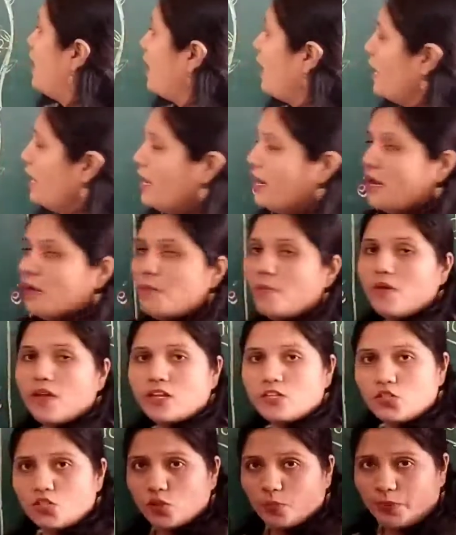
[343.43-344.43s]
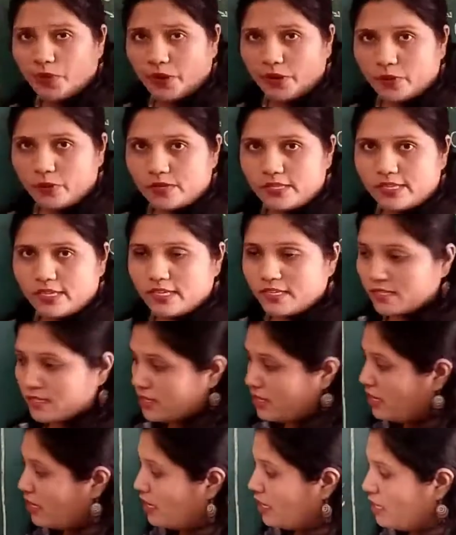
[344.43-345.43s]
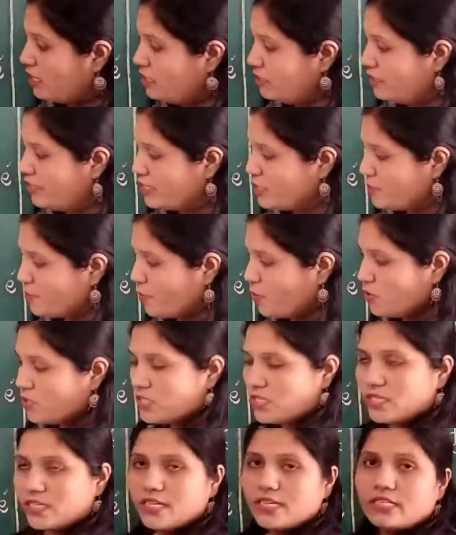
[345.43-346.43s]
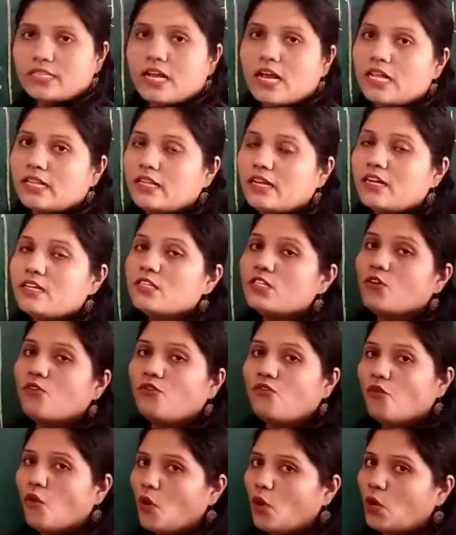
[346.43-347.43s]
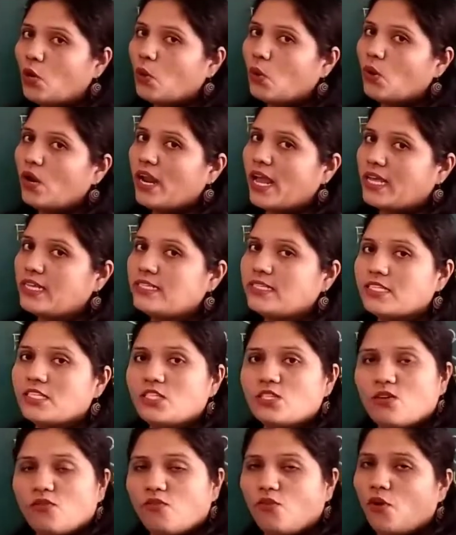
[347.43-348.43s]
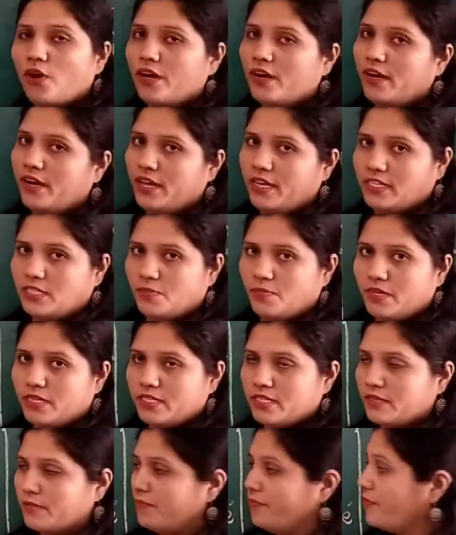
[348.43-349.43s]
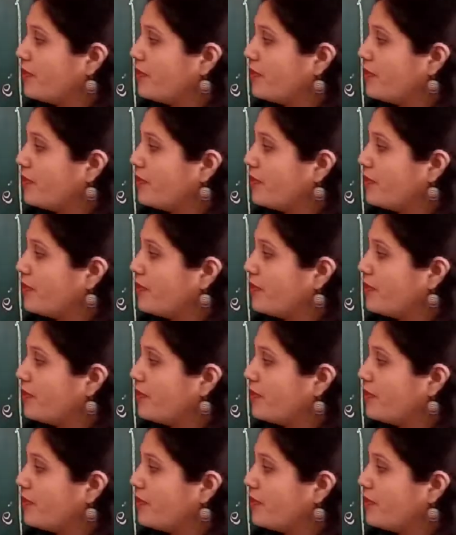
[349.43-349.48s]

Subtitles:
NADPH2 produces. In this process, there is the photolysis of water takes place.